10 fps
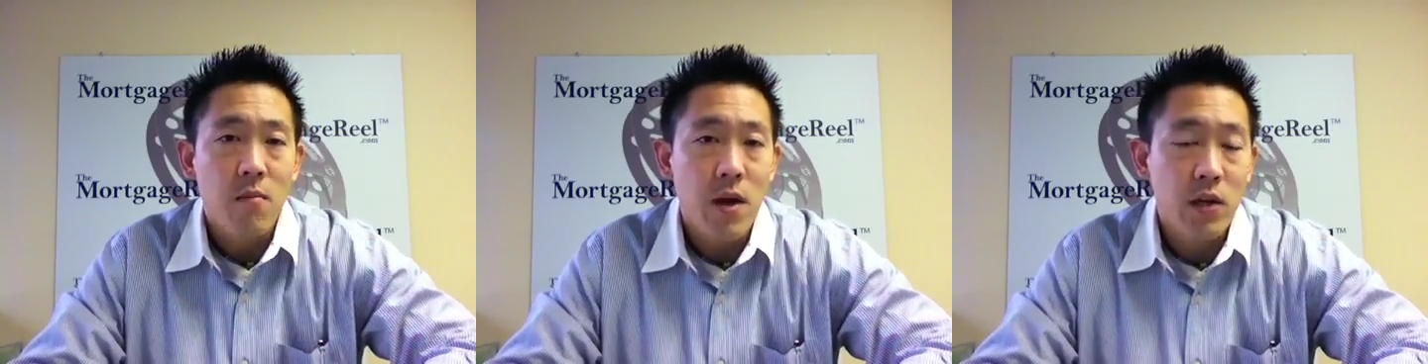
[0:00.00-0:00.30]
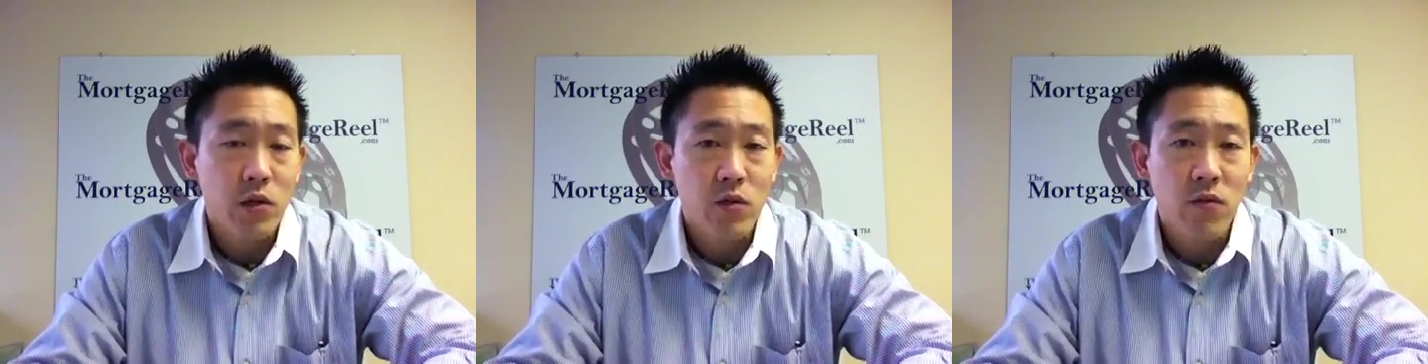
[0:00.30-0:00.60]

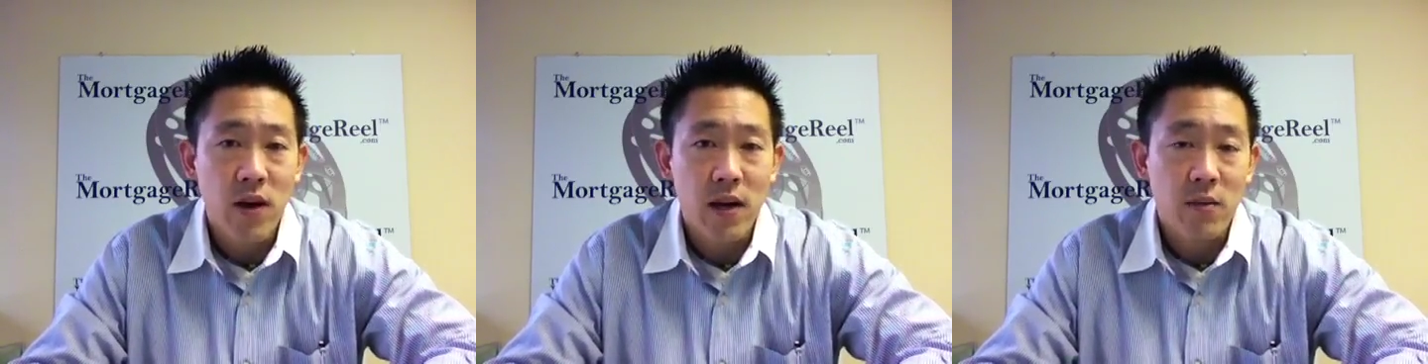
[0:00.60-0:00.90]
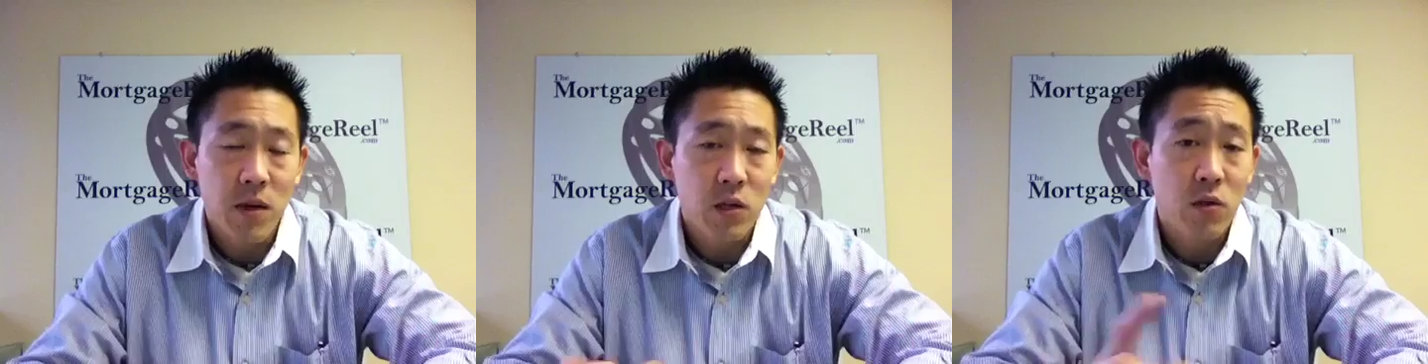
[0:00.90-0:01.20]
Make sure to
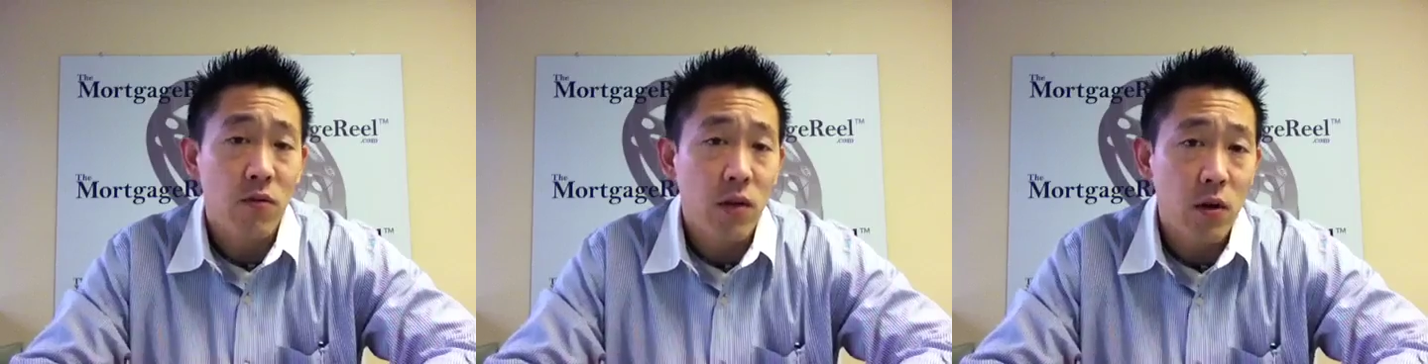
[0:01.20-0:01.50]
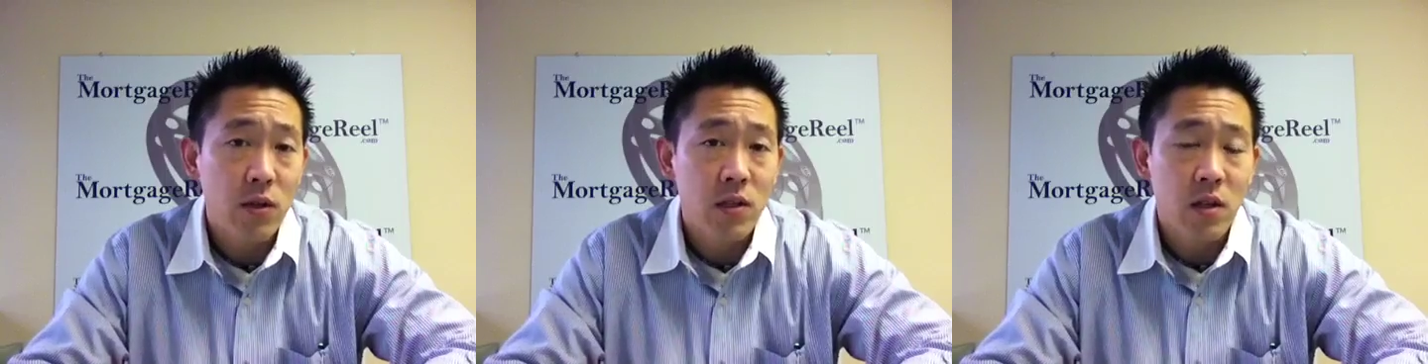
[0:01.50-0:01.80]

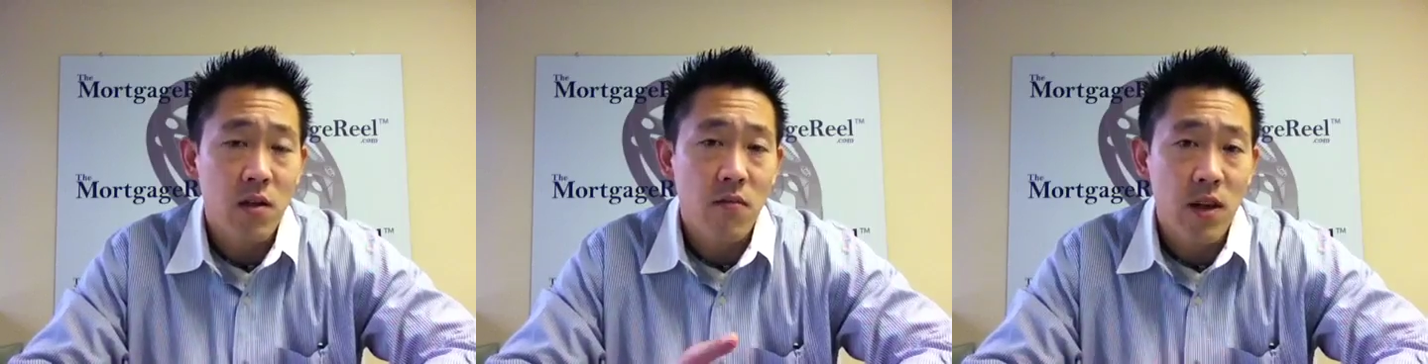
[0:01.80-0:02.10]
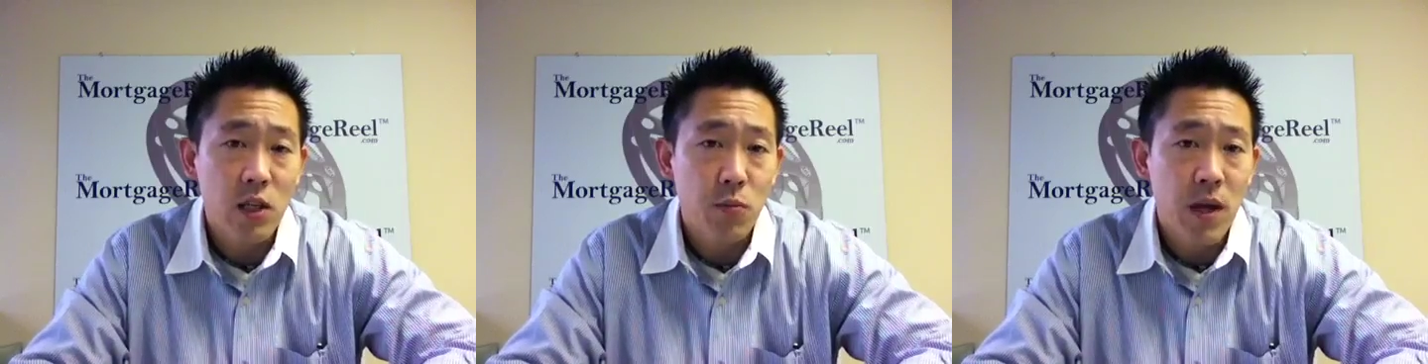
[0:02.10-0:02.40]
follow us on the
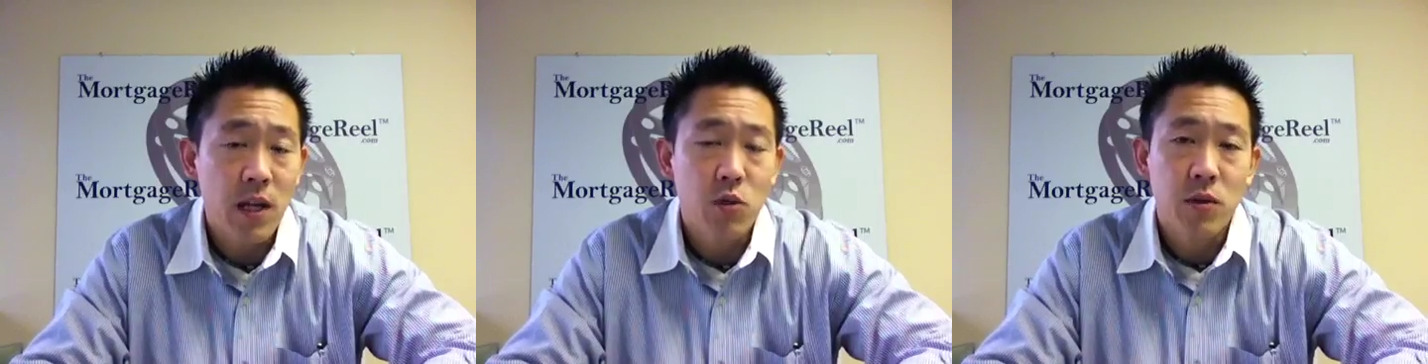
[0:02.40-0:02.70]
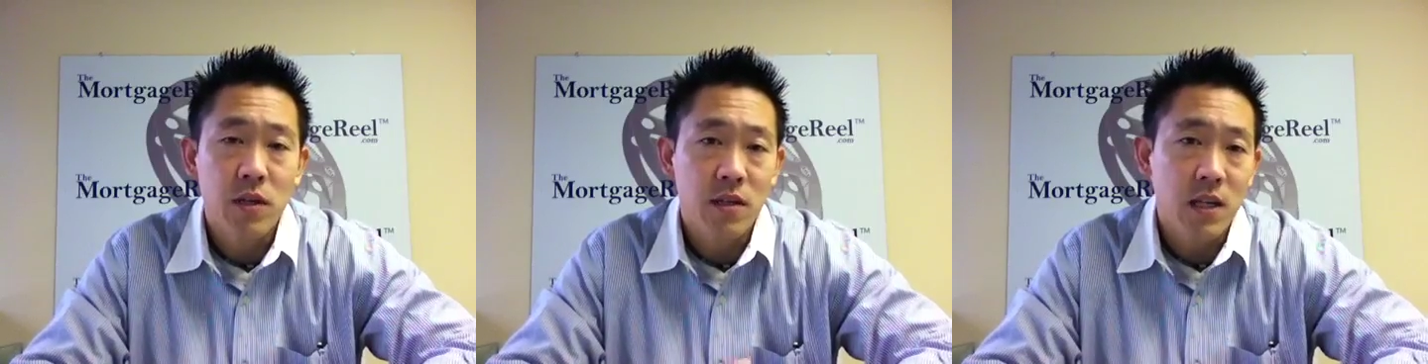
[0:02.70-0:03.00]
events page,
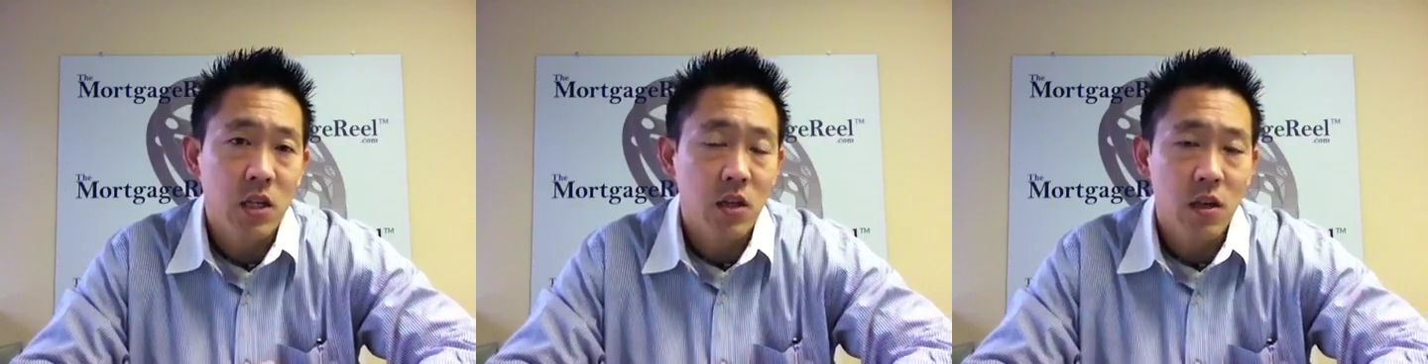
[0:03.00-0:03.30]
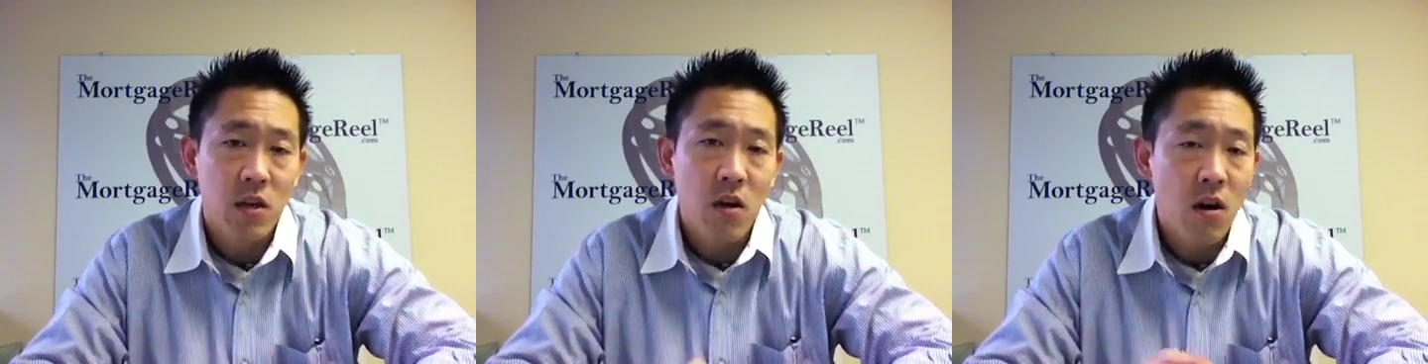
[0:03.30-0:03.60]
because that's
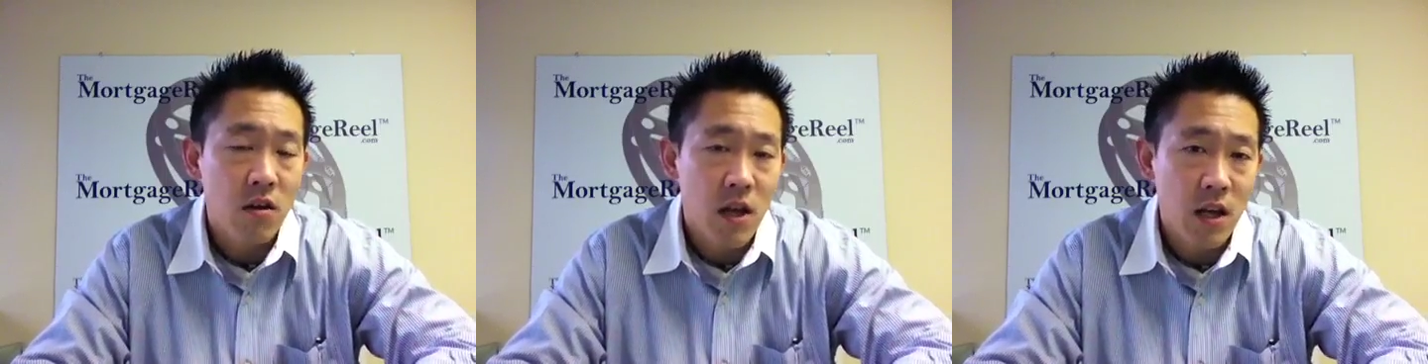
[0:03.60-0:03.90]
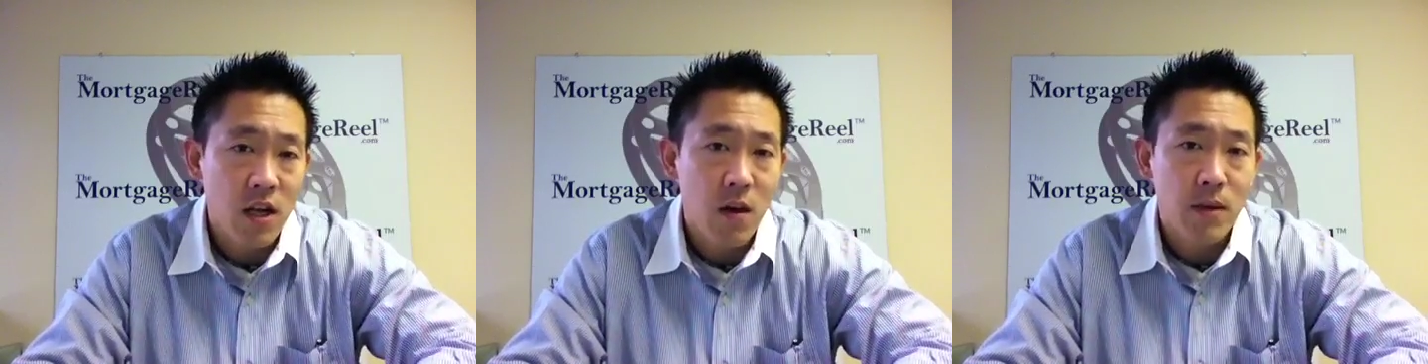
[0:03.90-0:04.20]
telling you all the
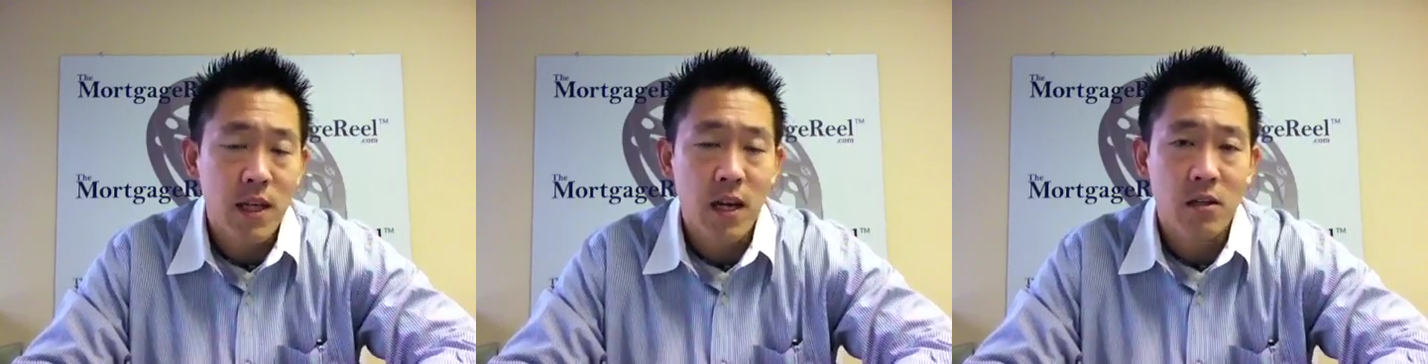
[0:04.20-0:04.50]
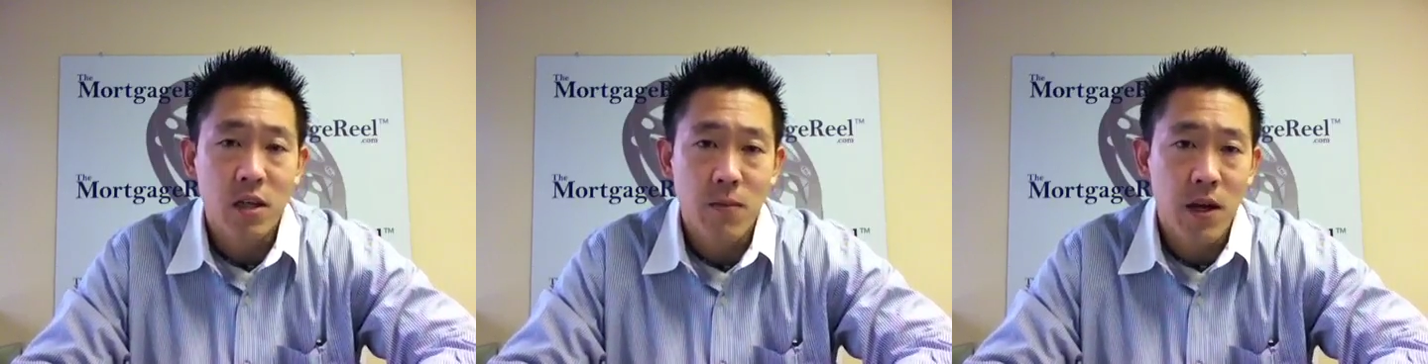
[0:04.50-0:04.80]
economic data
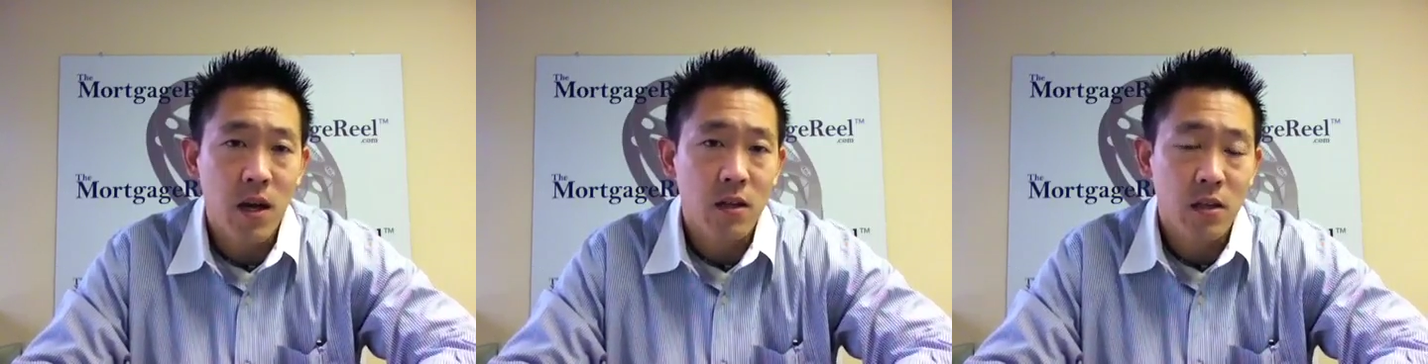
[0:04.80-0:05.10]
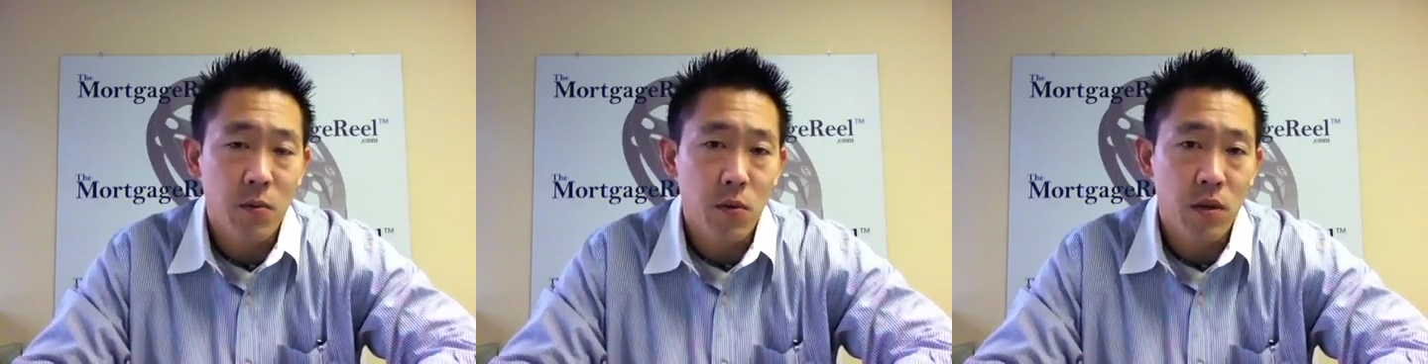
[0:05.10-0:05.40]
that's coming out
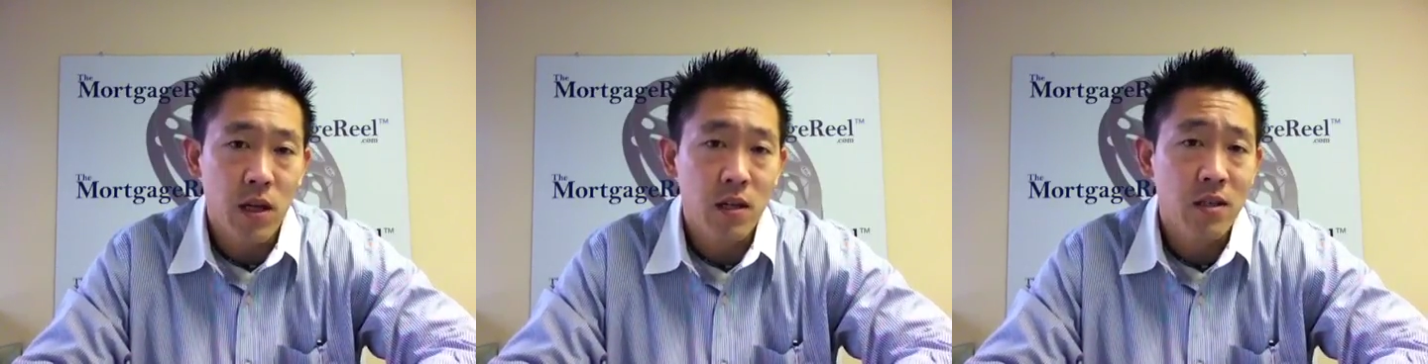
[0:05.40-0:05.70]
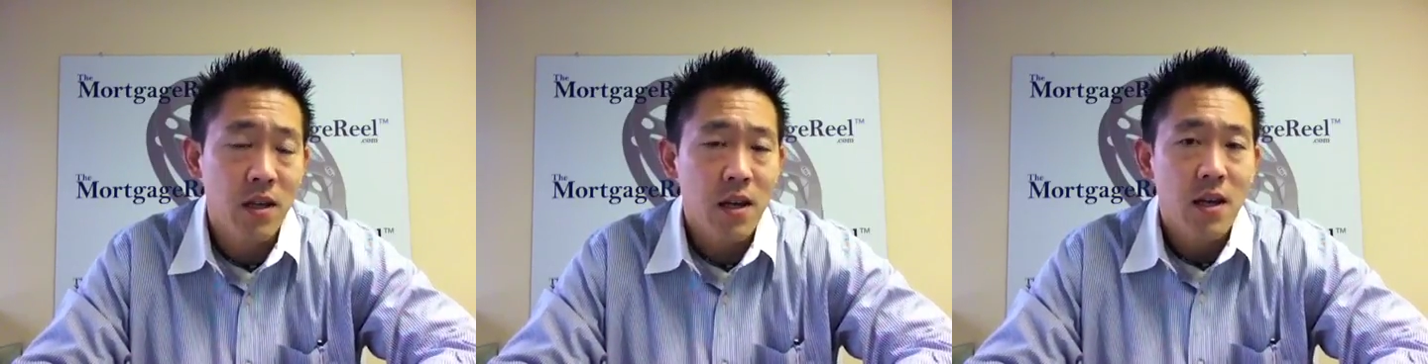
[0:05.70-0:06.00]
that's going to be released.